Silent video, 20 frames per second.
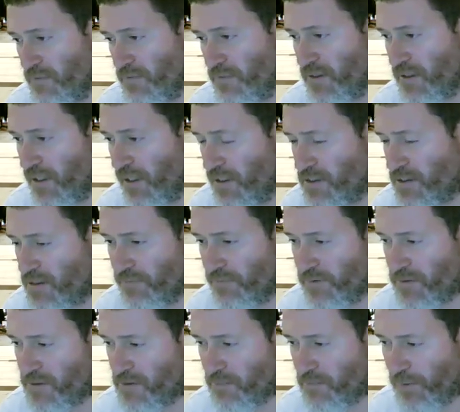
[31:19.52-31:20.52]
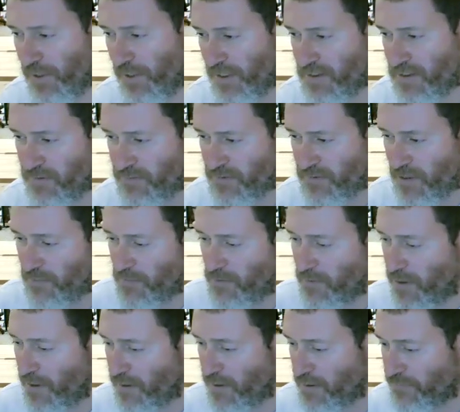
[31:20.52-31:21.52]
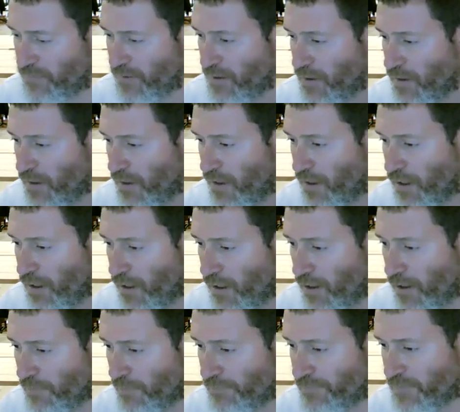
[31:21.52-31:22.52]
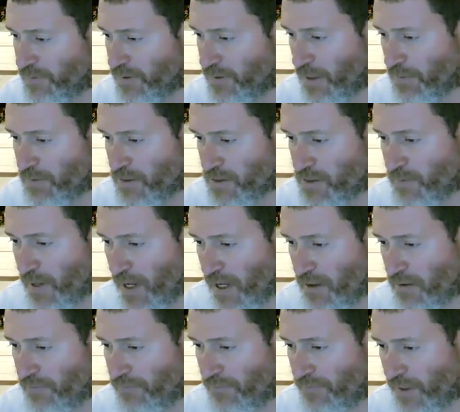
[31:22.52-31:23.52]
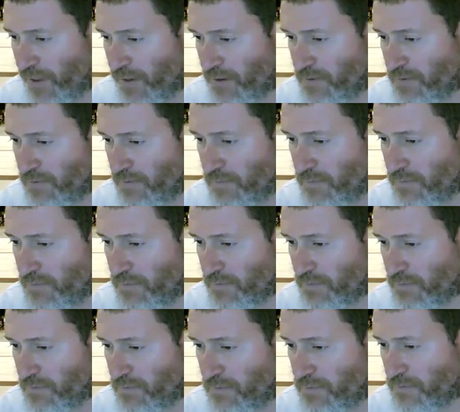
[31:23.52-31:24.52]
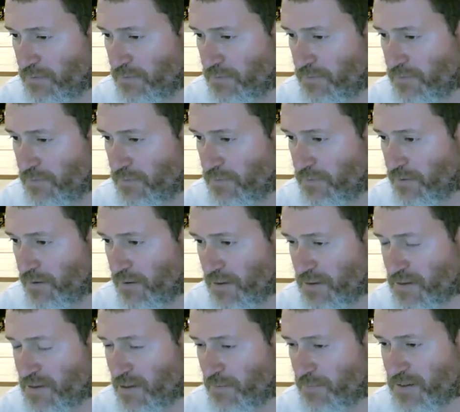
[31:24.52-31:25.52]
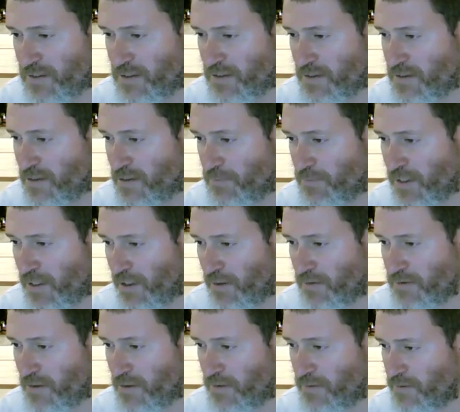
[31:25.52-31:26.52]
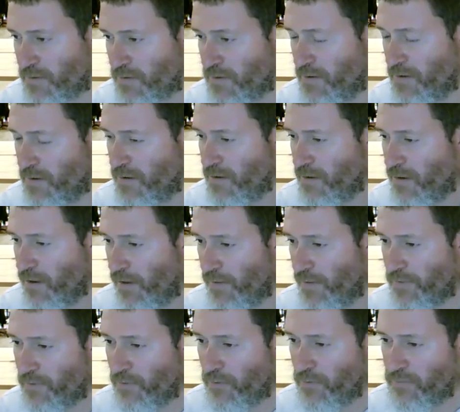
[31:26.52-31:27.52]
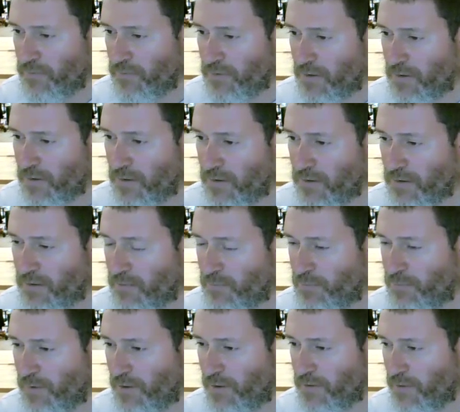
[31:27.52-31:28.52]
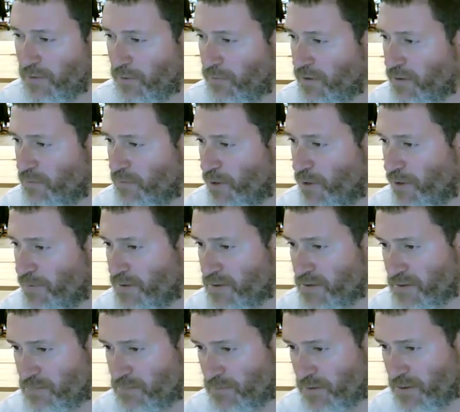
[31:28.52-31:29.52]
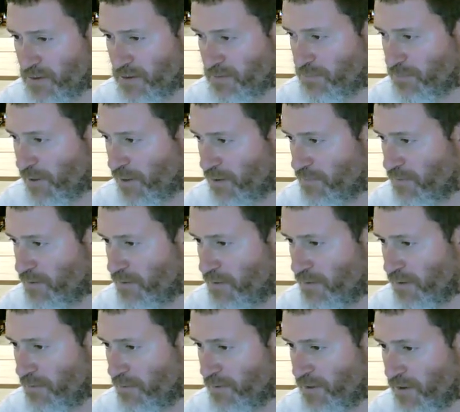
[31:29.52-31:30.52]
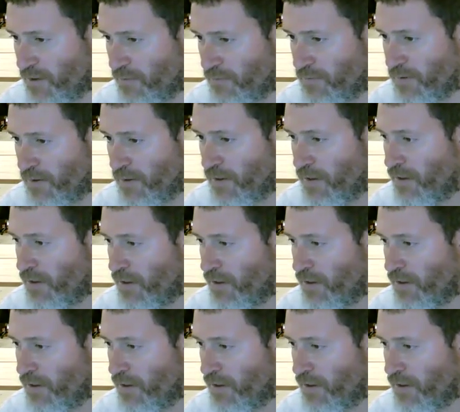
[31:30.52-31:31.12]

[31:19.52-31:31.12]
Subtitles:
no indication if it's a positive statement or negative. Or maybe just matter of fact. If someone sees something else on their own Gemaras, please let me know.